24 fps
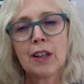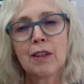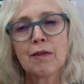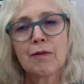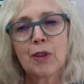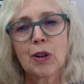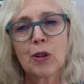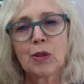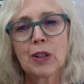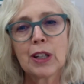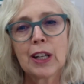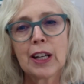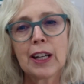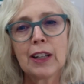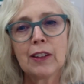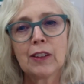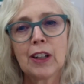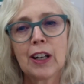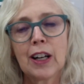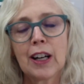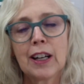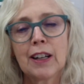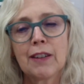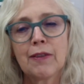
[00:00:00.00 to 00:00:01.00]
Vogue Knitting
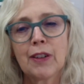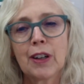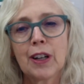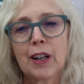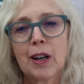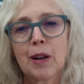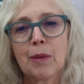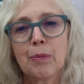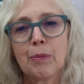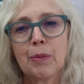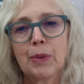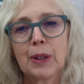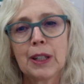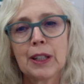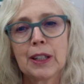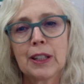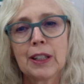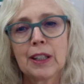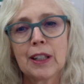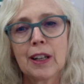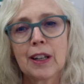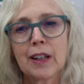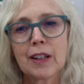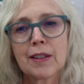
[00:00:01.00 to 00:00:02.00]
Live up
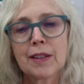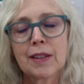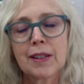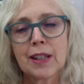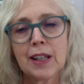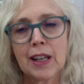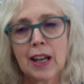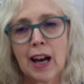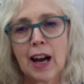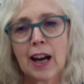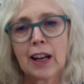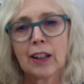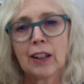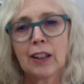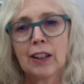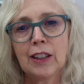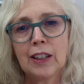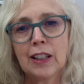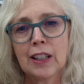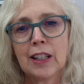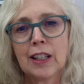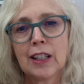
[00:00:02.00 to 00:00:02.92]
in Seattle.